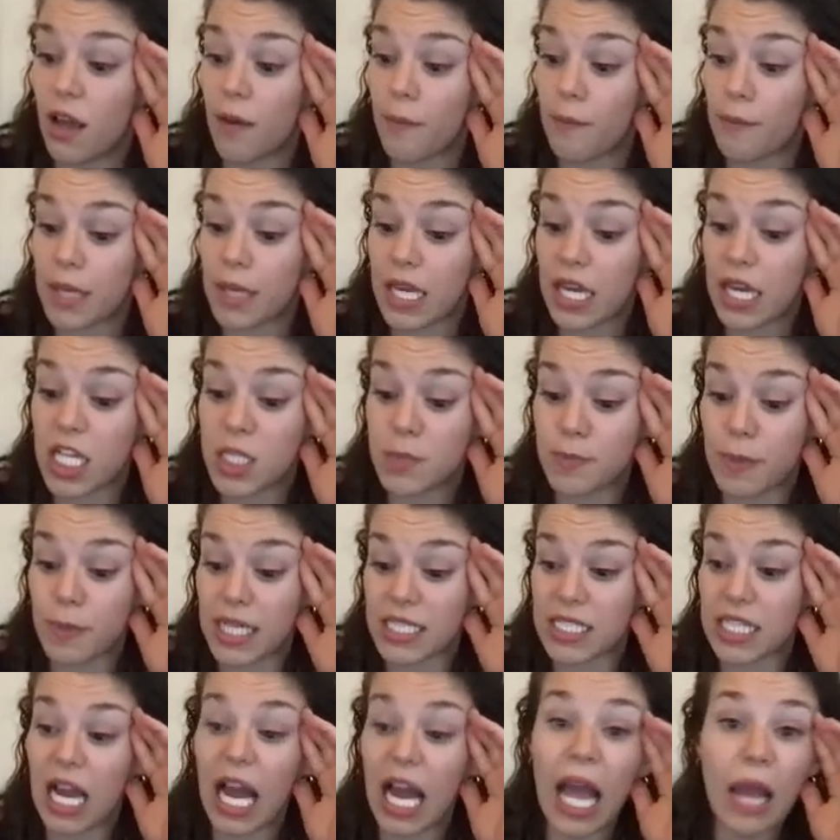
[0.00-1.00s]
Because by
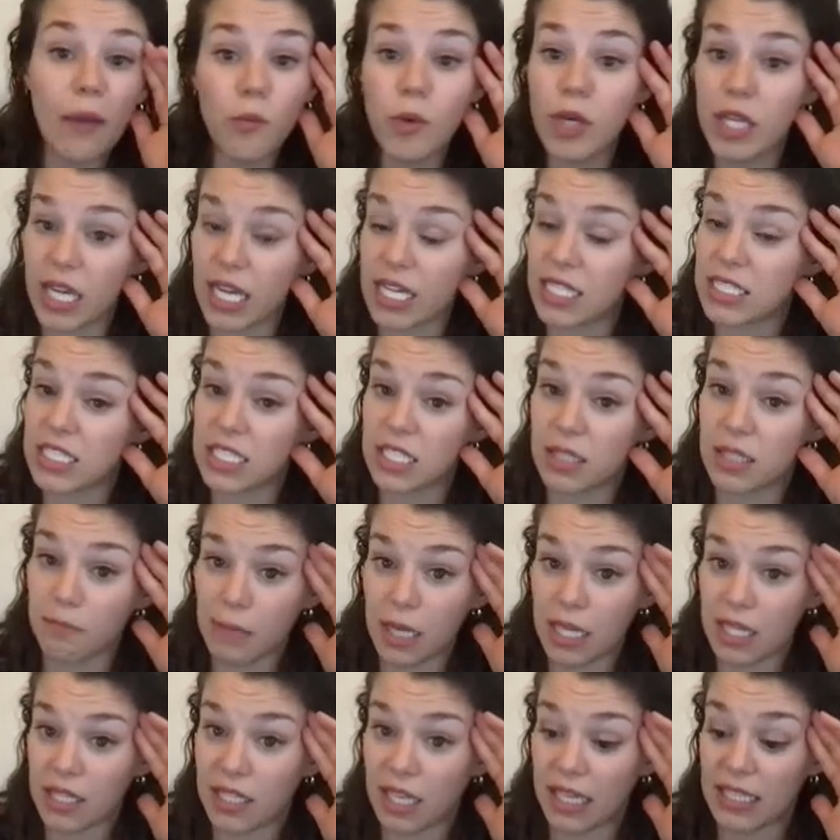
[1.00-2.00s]
the time we get to the
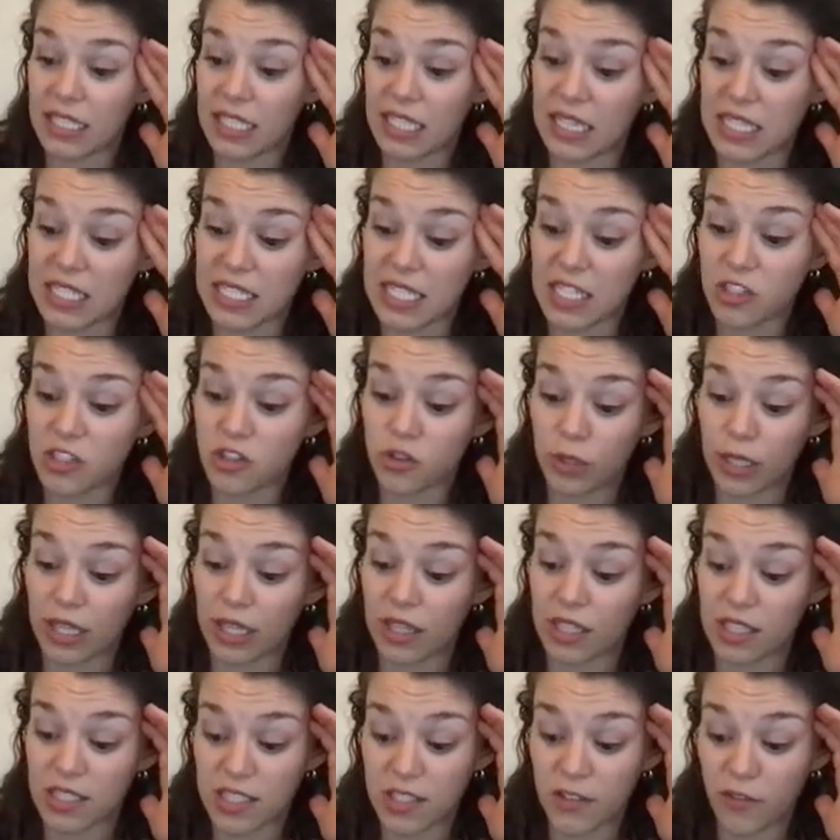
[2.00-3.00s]
mid 19th century and
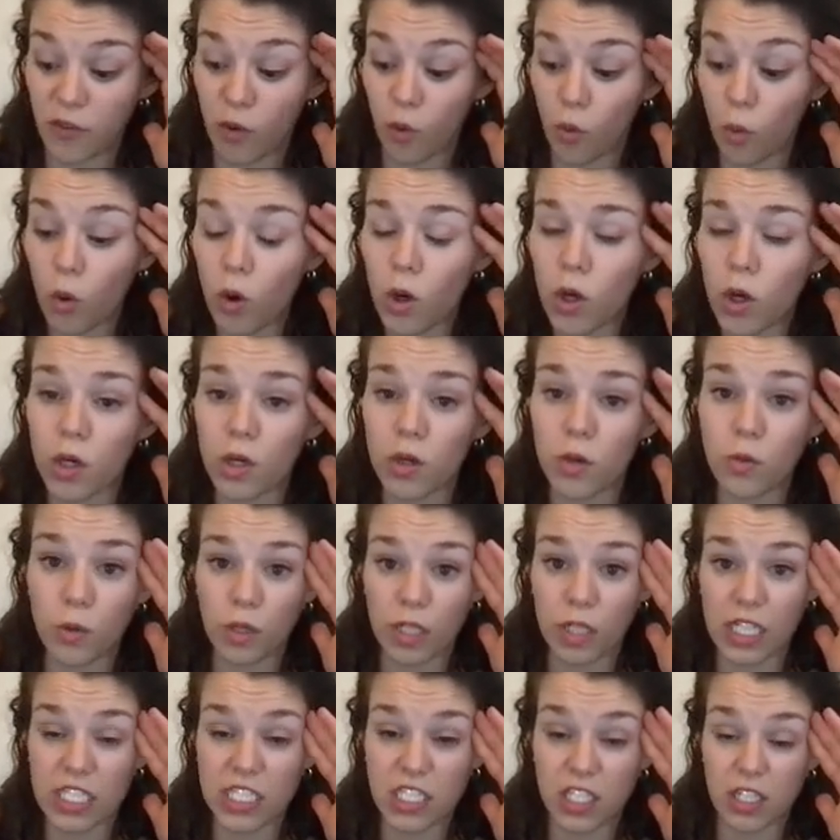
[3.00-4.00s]
the Civil War, we're
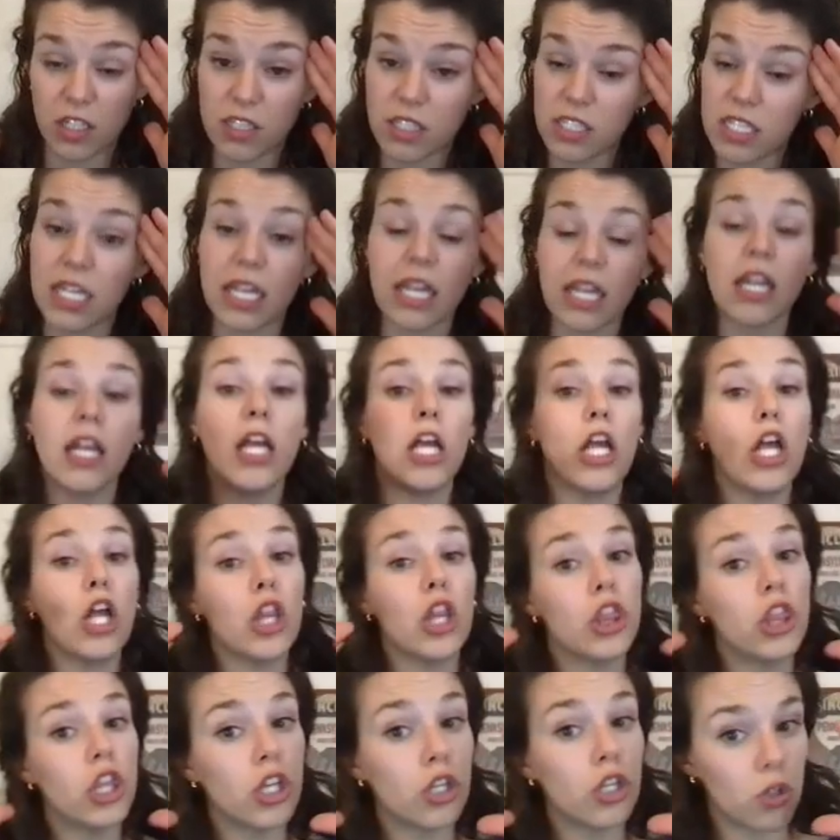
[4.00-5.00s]
going to start seeing
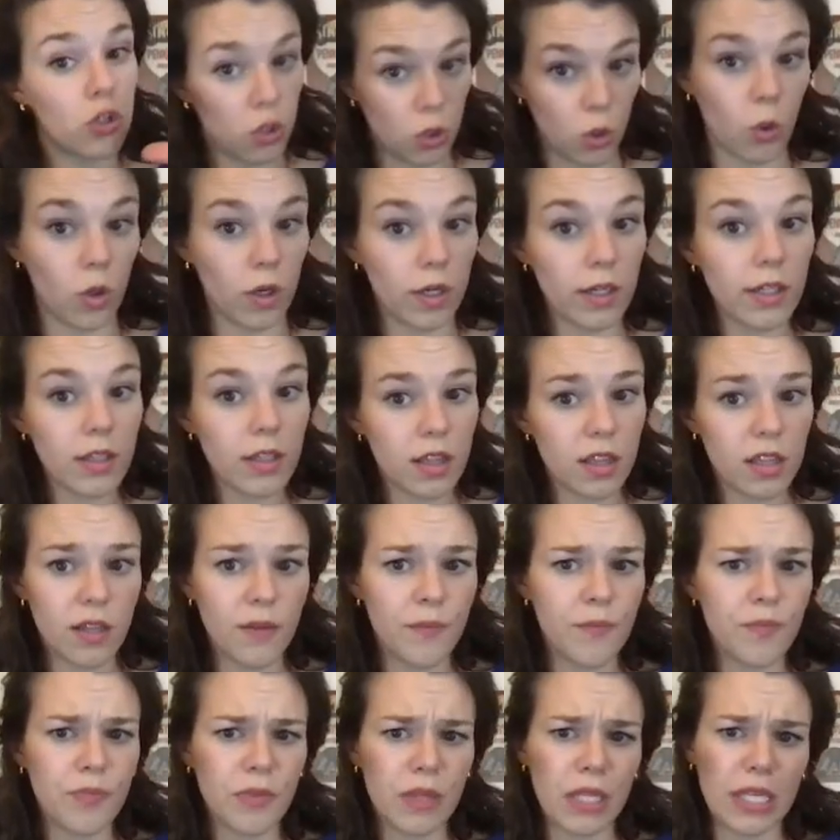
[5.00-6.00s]
the North
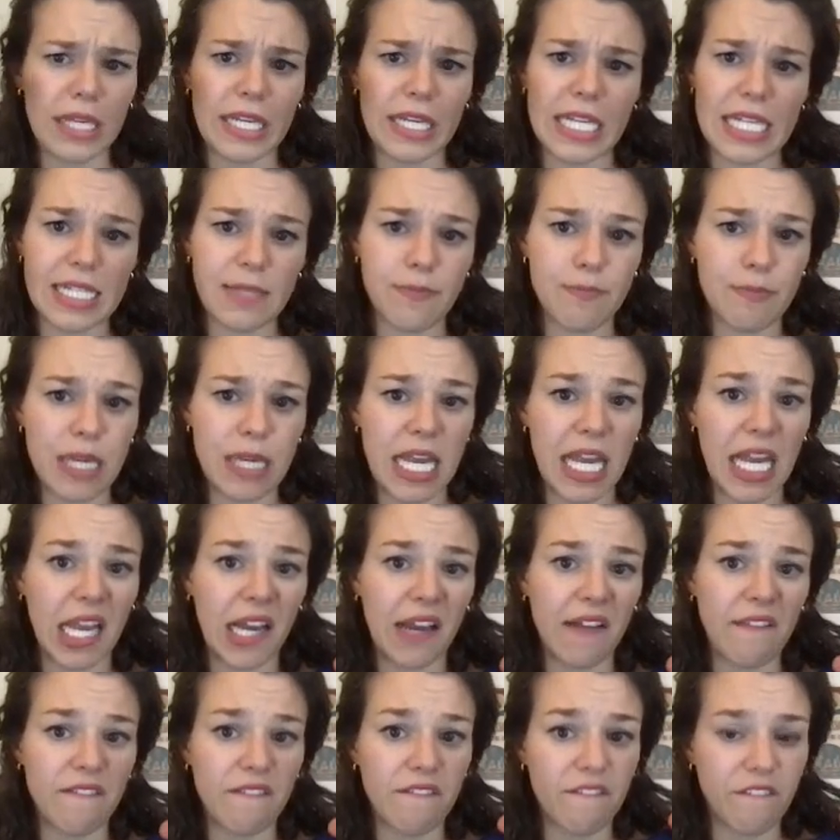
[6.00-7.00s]
is being
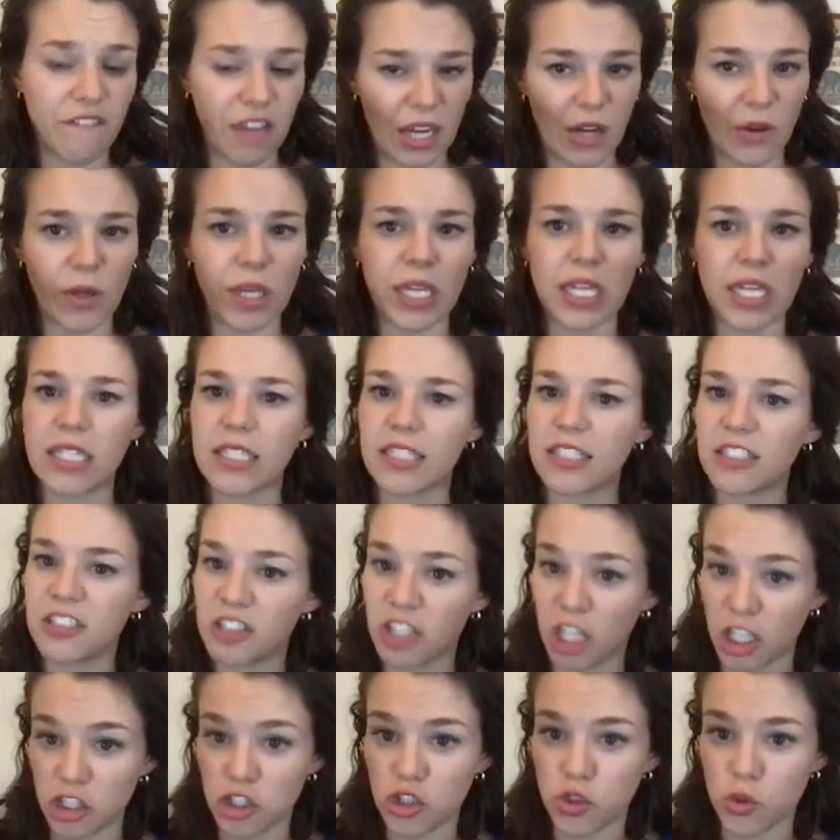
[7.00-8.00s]
very
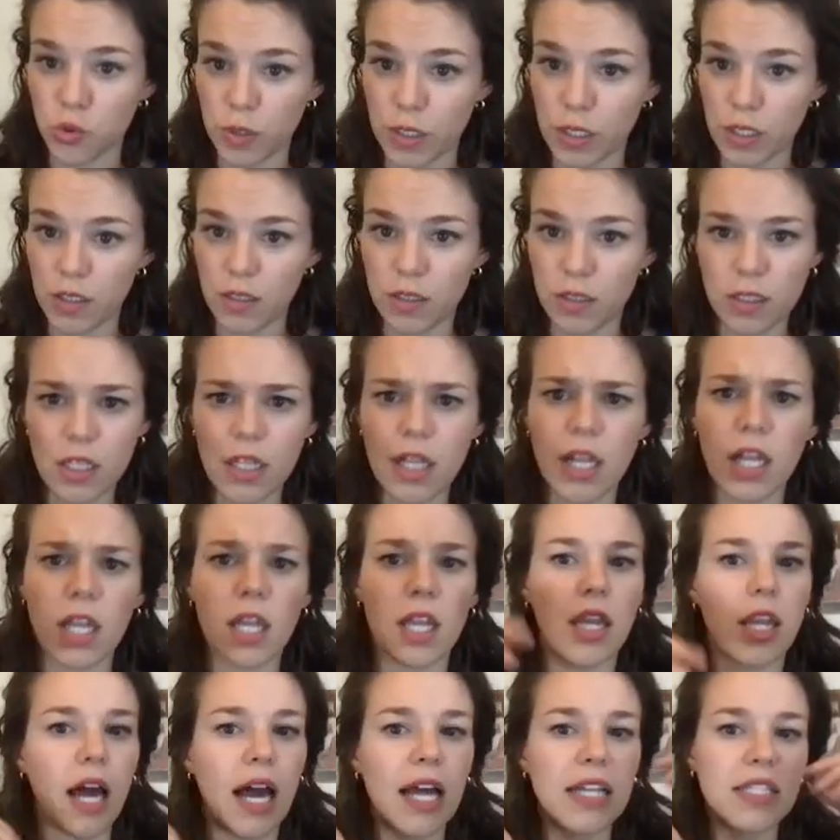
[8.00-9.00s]
industrial,
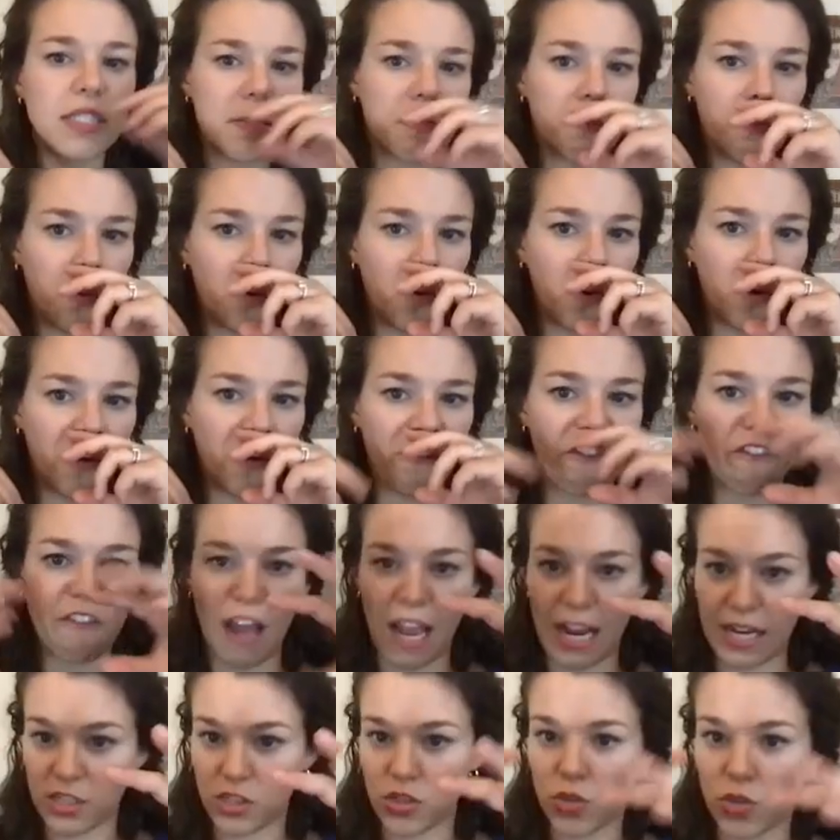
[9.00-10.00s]
lots more
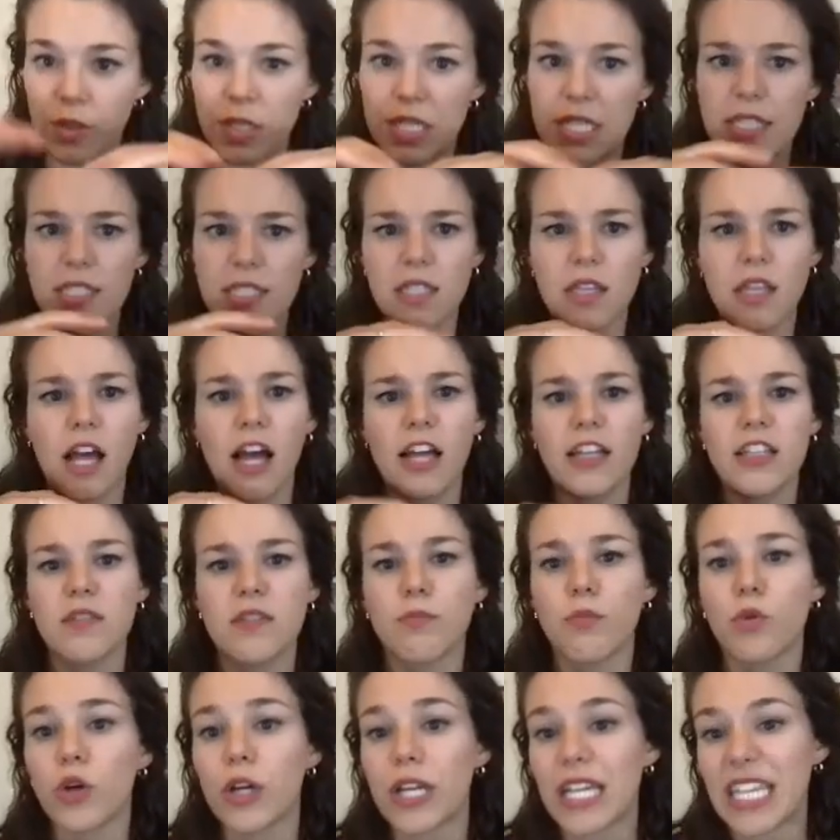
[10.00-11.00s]
factories, lots
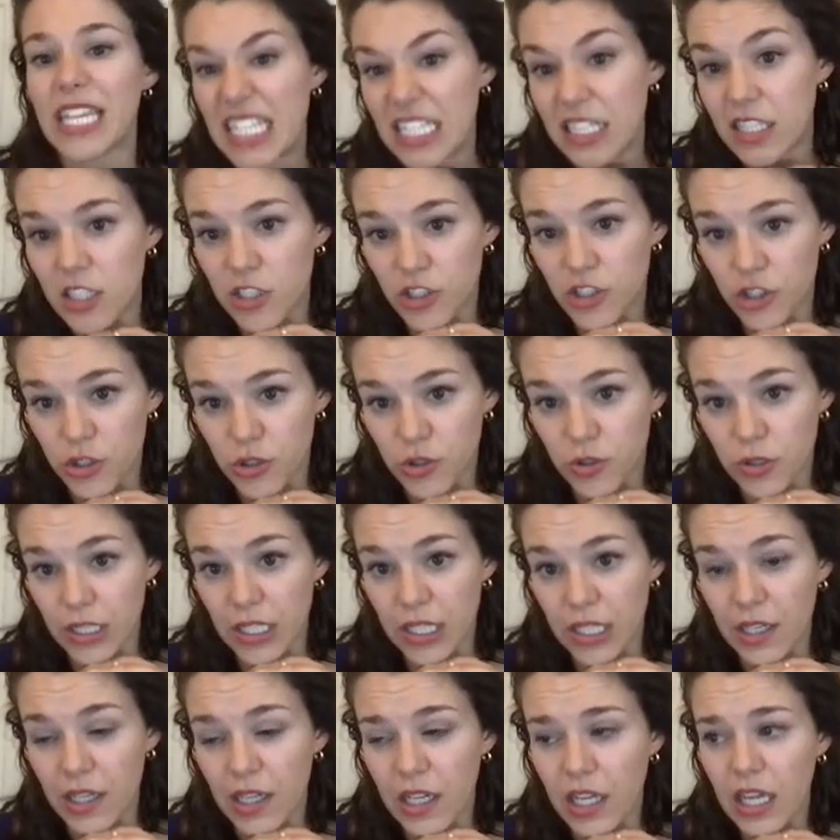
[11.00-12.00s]
more
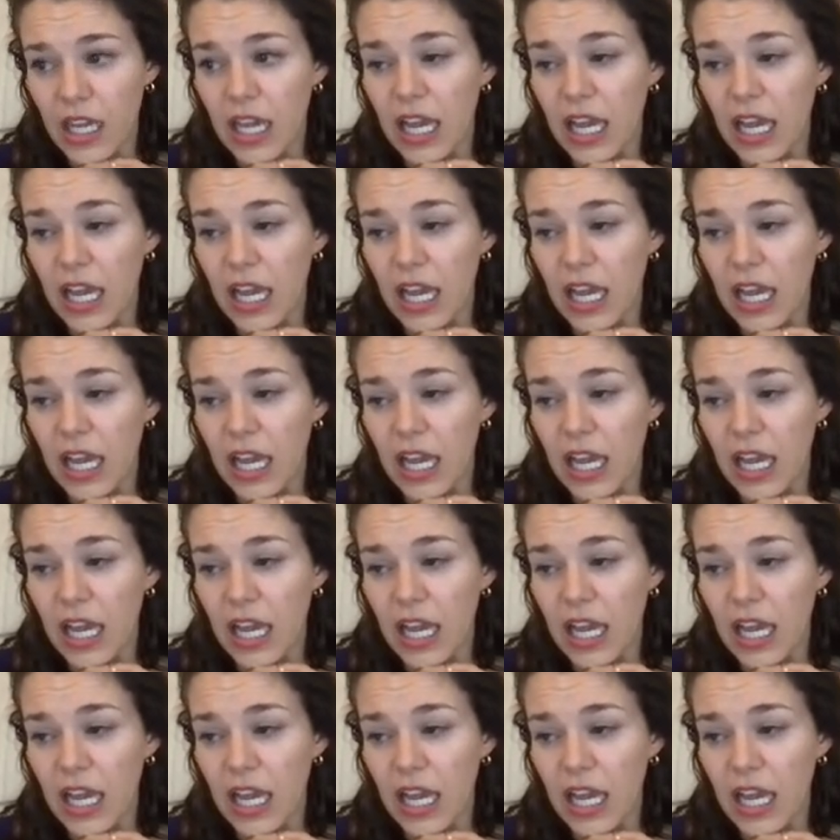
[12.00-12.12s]
industry.